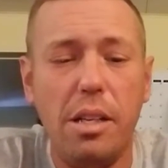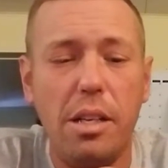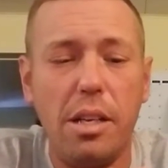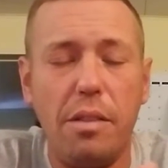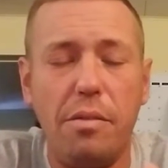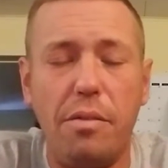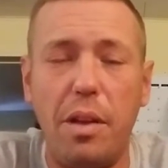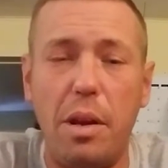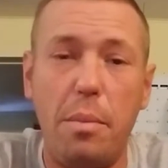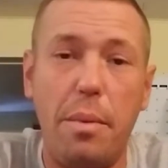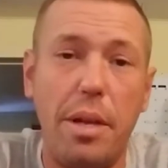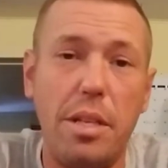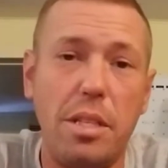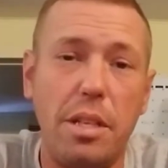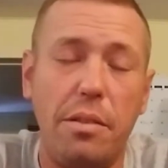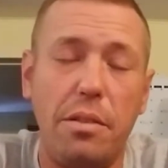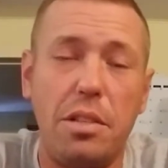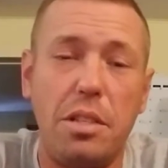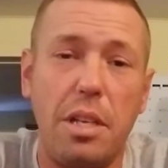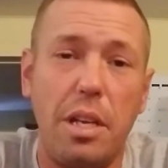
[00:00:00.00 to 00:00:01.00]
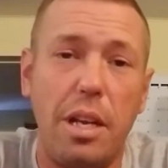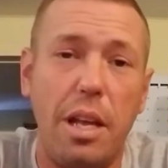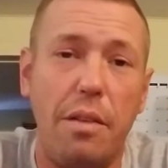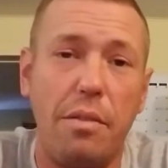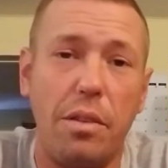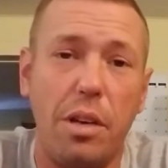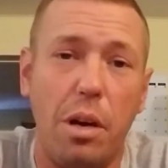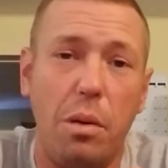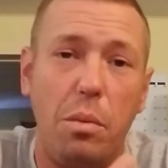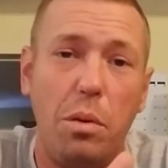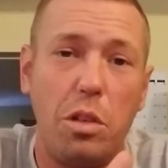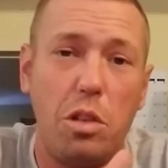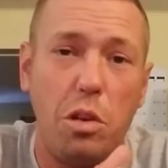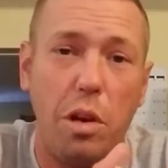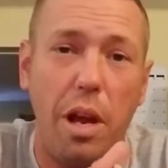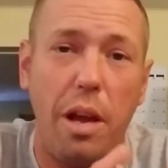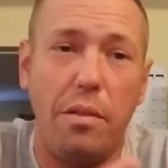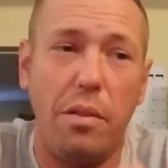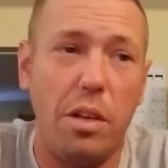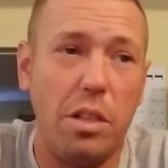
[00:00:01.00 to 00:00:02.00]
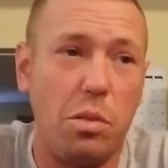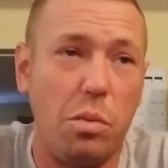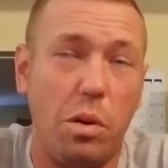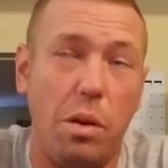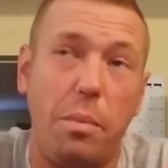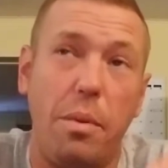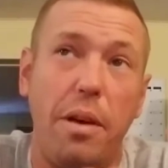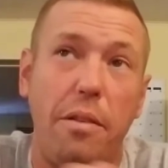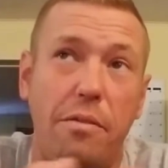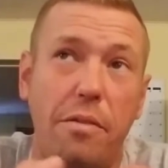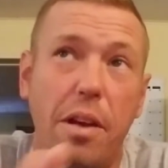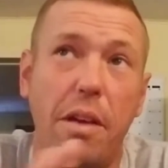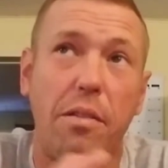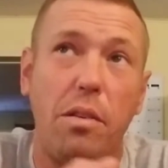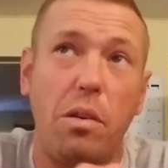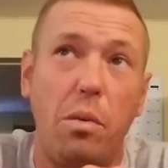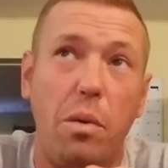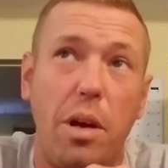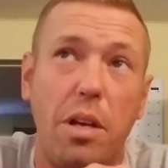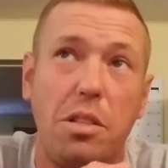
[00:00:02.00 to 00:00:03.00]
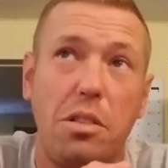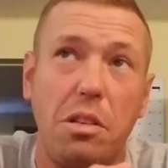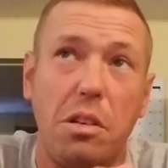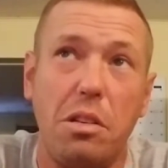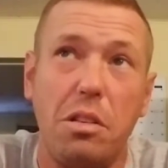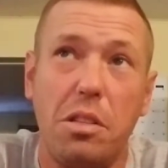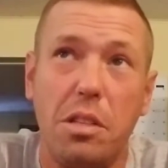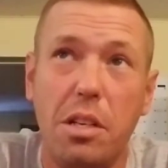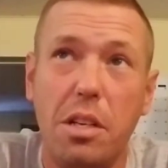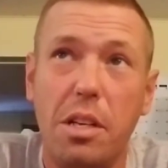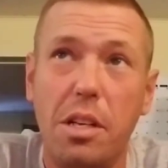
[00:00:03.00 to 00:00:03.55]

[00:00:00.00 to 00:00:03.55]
if anybody's ever seen Have Gun Will Travel, it's one of my favorite westerns.